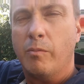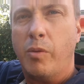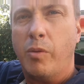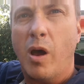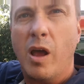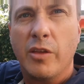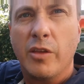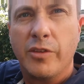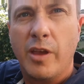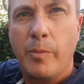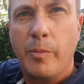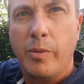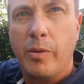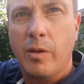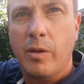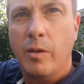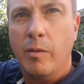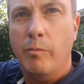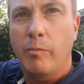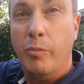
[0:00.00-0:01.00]
piles up,
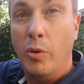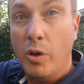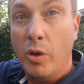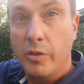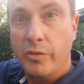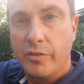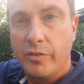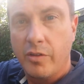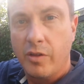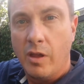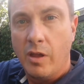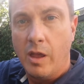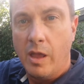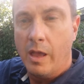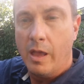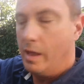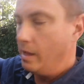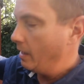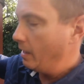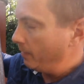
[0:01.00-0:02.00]
burns,
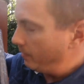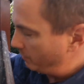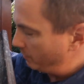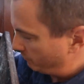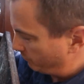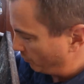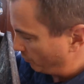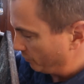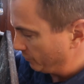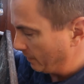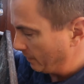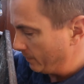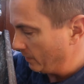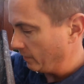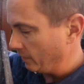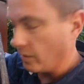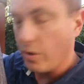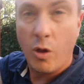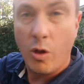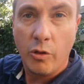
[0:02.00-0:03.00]
and then
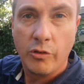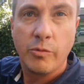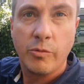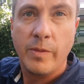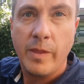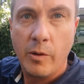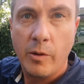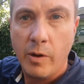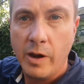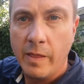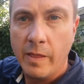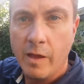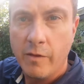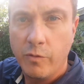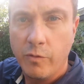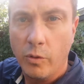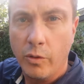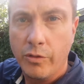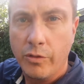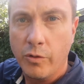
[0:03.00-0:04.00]
the coals, when they're ready, they
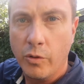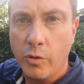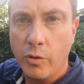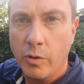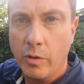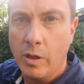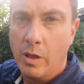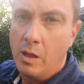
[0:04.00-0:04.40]
fall through,